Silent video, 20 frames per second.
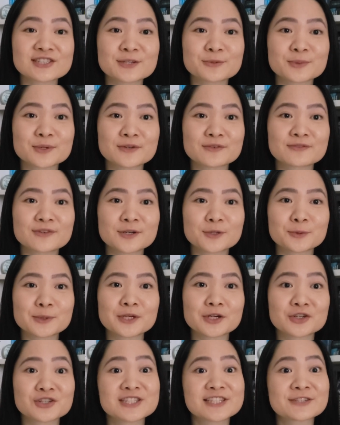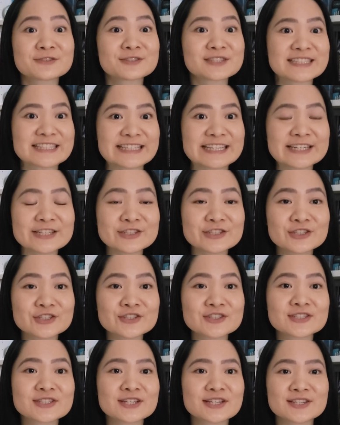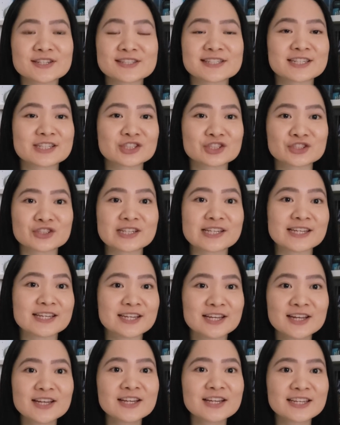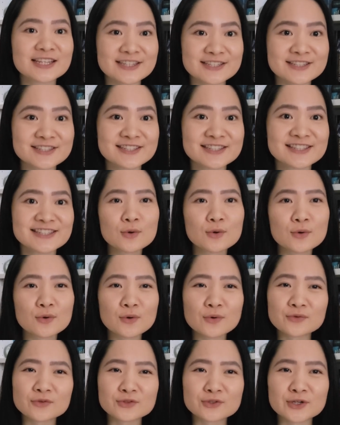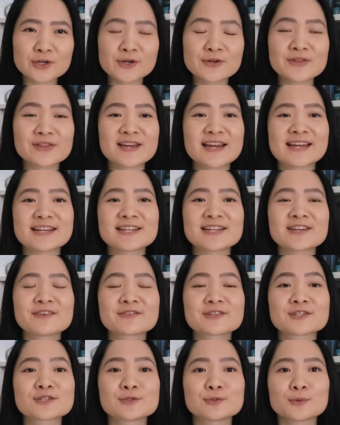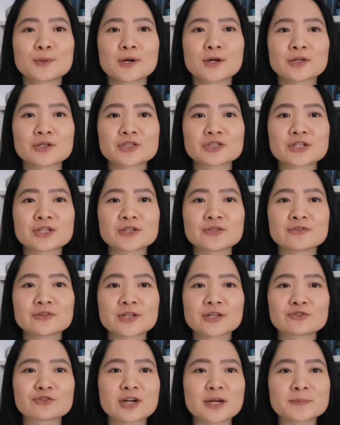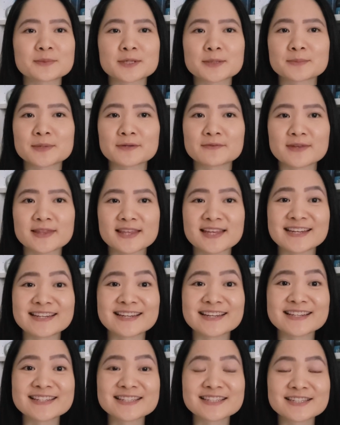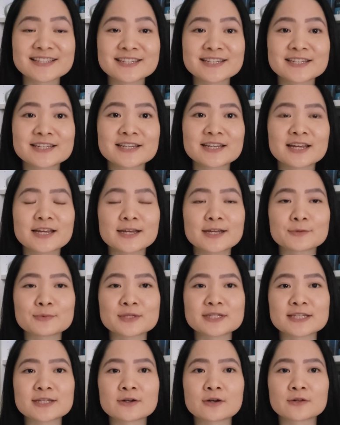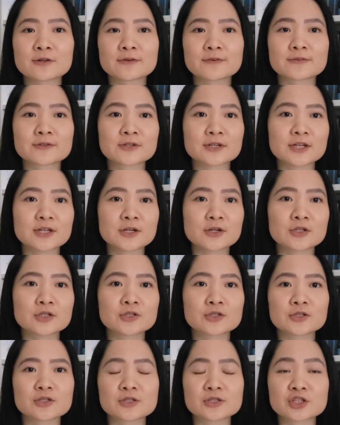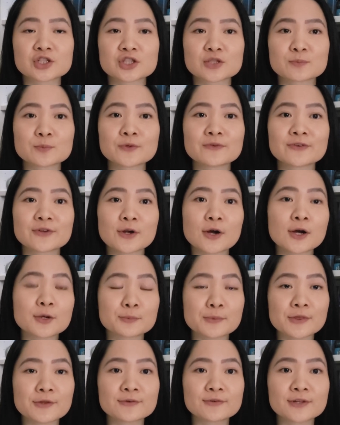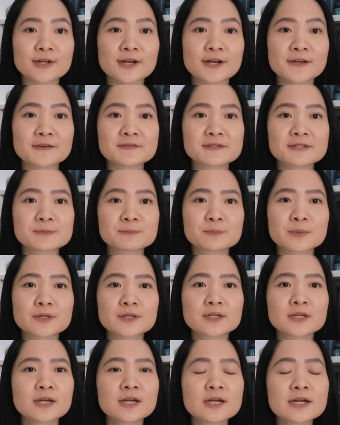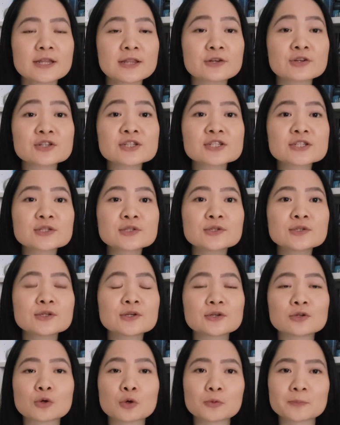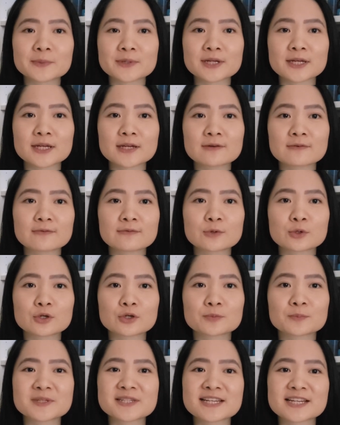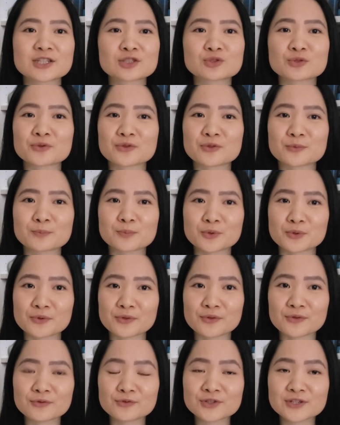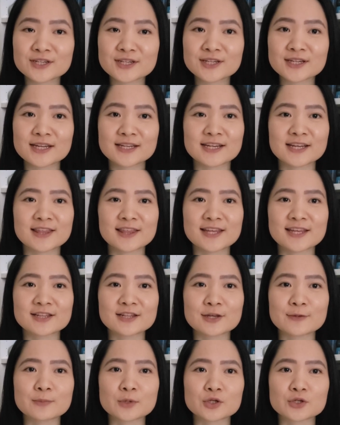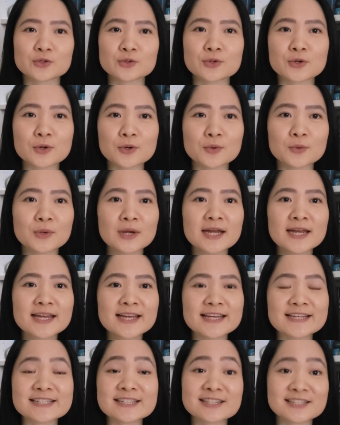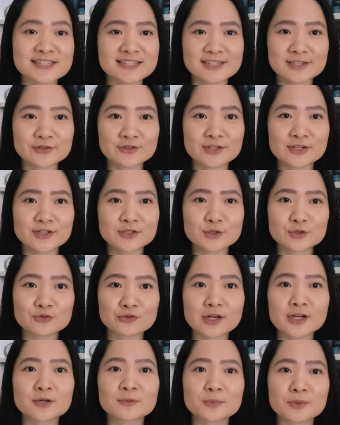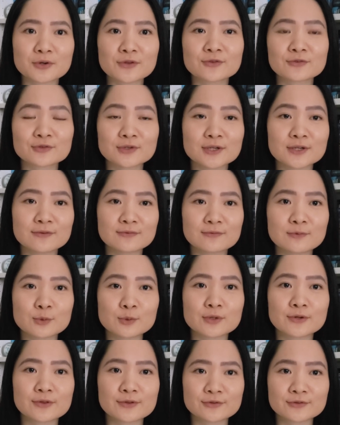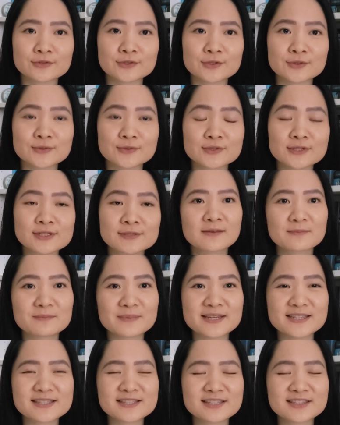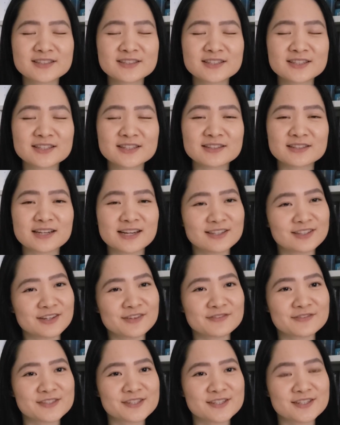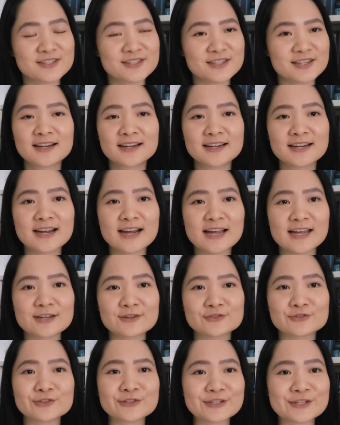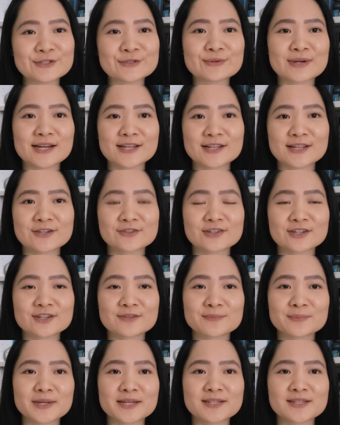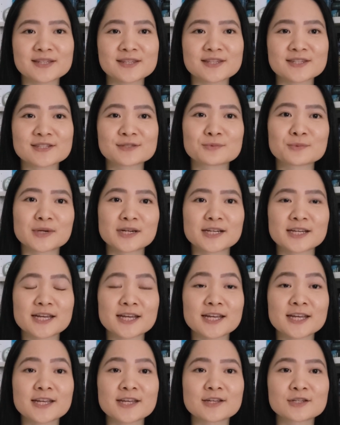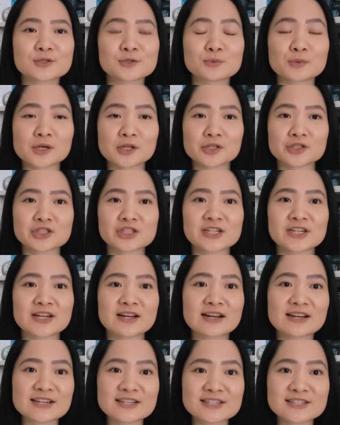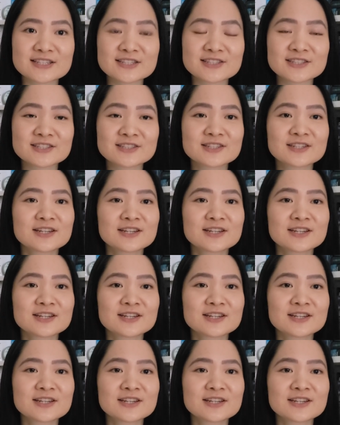that we are following are still teenagers and essentially kids. Overall, the ending of this duology really wraps up everything nicely, and we see all of our characters just moving on with their lives, but there's still an opening for potential book 3, and I think Leigh Bardugo is considering to write a book 3 for The Crows. Basically, I loved it. I really do highly recommend this YA duology heist